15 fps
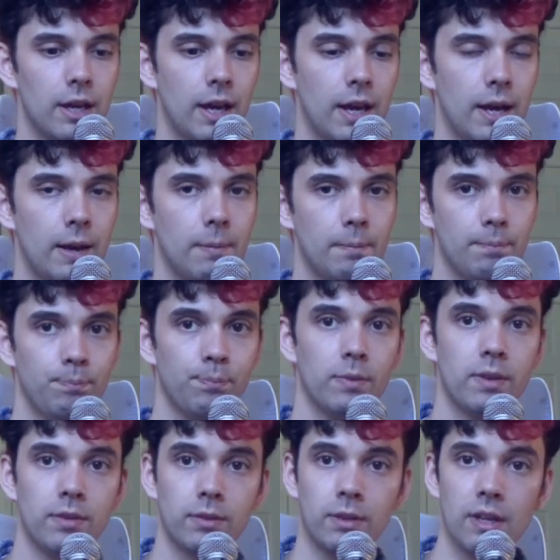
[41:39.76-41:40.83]

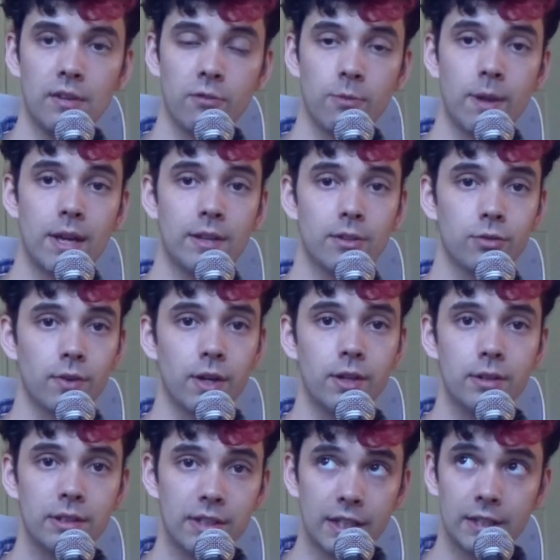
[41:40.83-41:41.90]
If you made it this
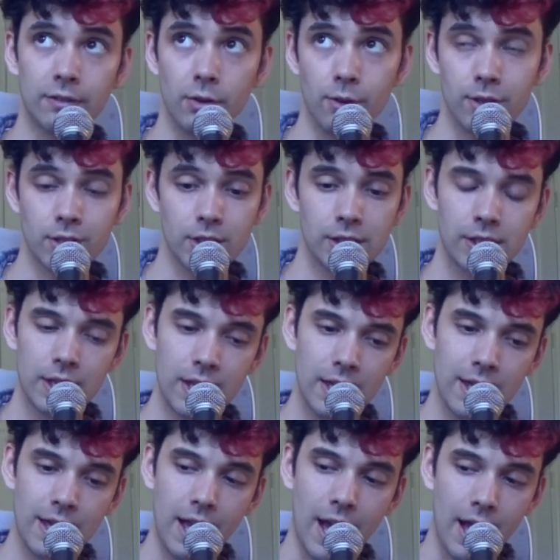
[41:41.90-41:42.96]
far, thank you for watching
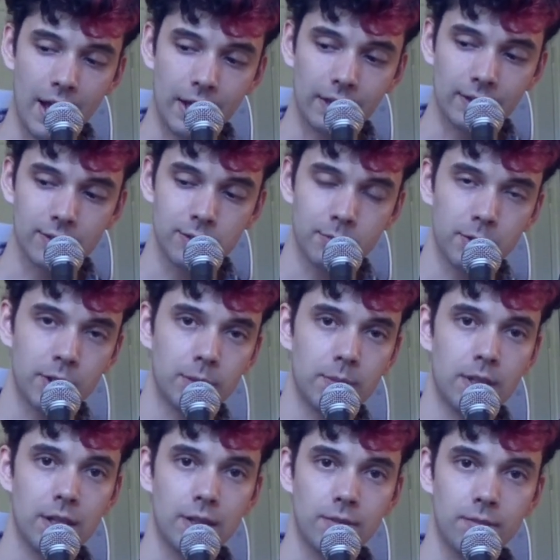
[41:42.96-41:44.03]
and supporting
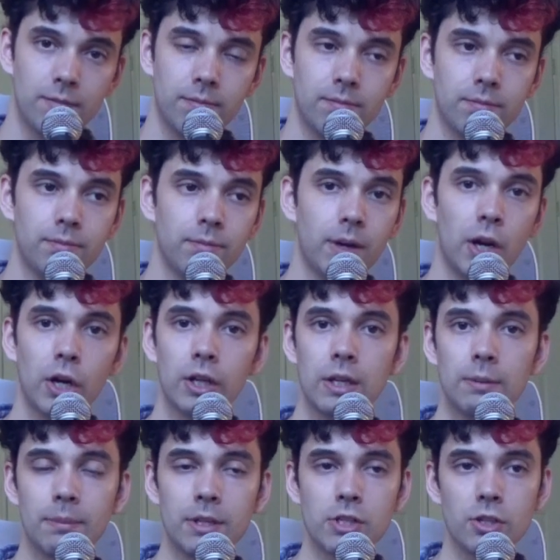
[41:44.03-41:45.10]
me and my art
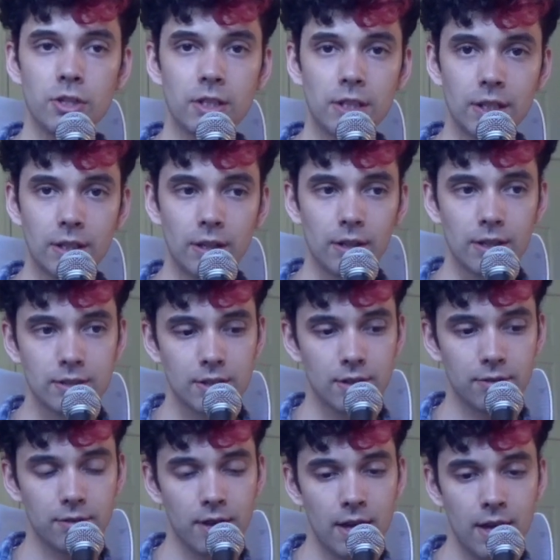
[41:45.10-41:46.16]
and my journey and all that
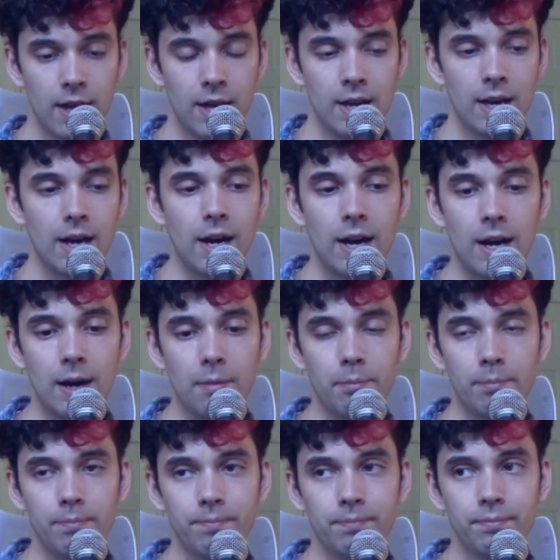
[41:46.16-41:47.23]
stuff.
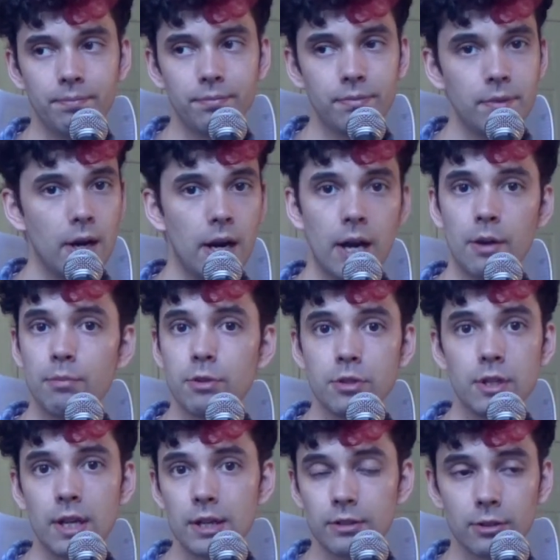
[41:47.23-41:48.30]
I
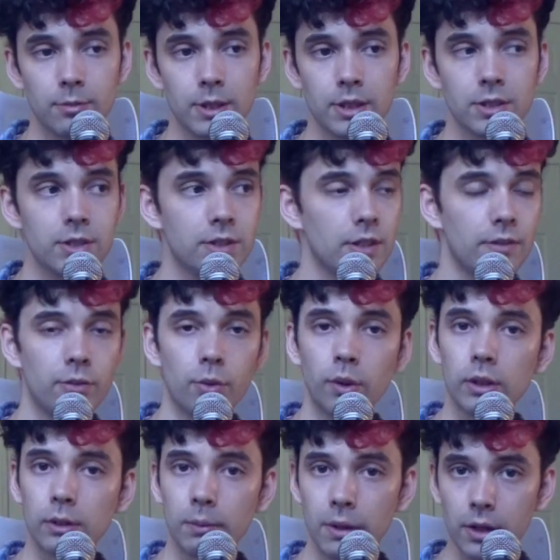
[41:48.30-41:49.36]
appreciate it so much. If you want
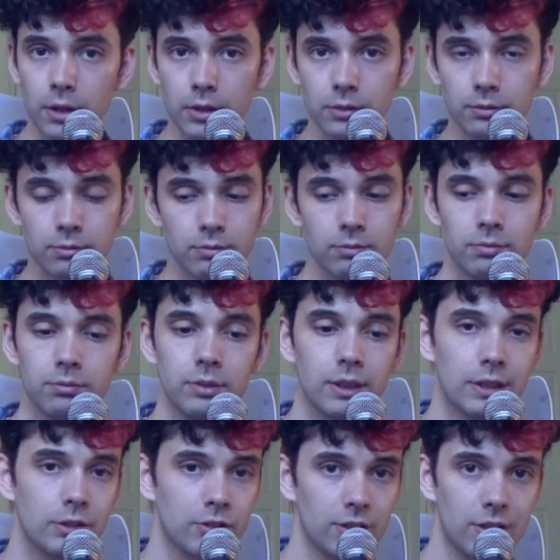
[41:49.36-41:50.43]
to get my art,
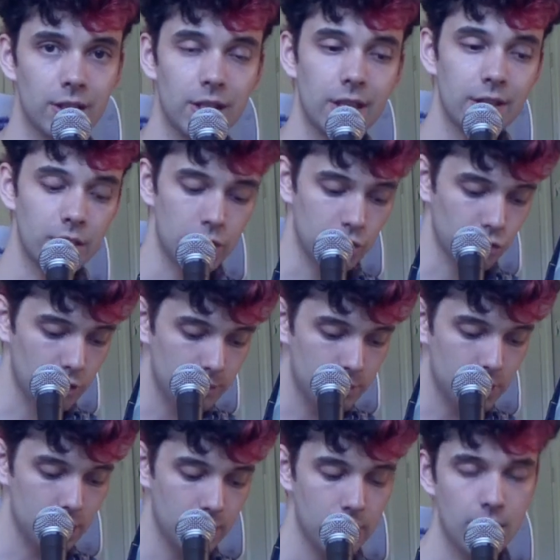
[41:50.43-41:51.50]
link is in the
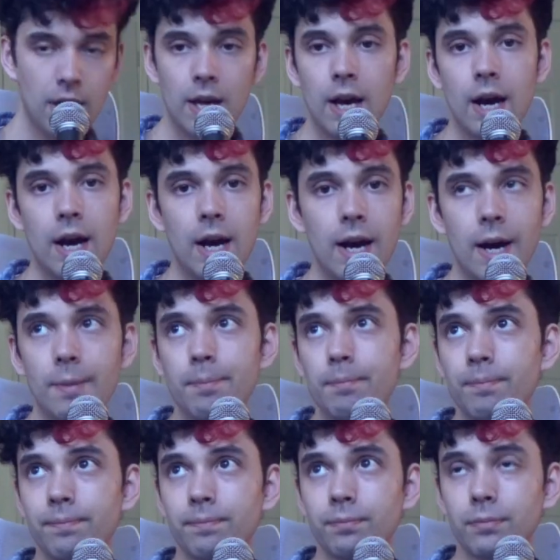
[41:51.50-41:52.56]
description.
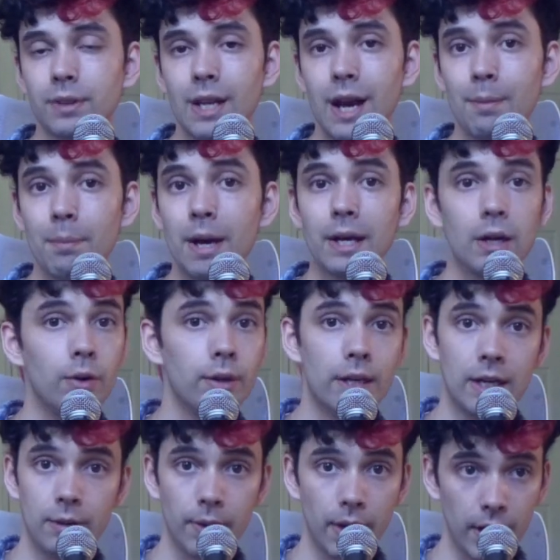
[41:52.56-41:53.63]
I'm not going
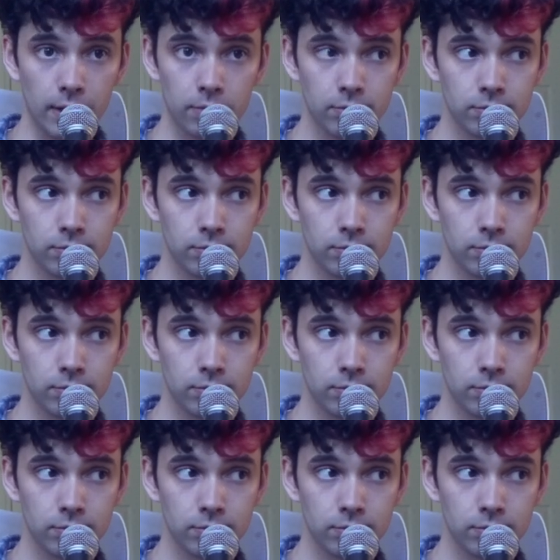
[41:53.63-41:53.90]
anywhere.